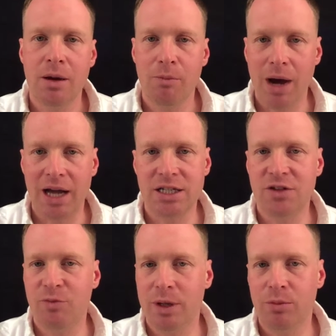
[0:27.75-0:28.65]
minds
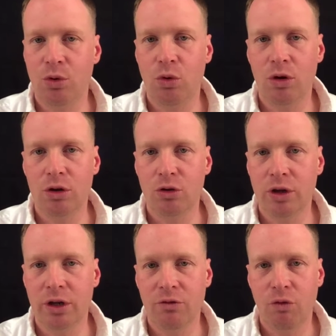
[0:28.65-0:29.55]
of people who are
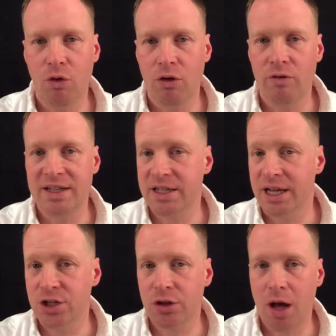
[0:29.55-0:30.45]
looking for
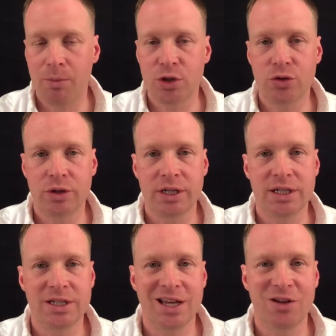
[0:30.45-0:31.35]
residential
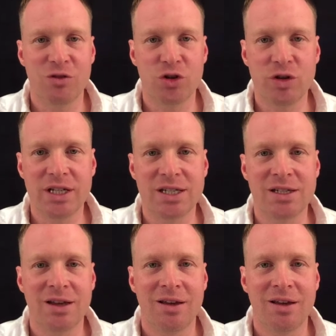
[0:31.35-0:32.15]
opportunities and retreats,